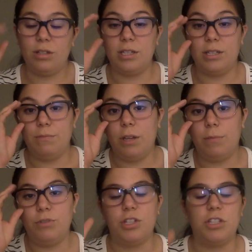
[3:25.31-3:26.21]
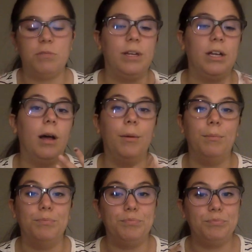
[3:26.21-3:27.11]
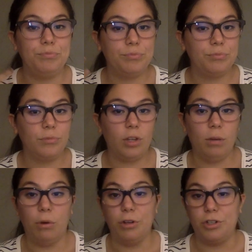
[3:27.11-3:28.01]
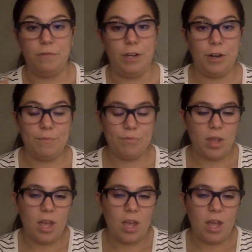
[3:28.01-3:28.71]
the symptoms just become more severe.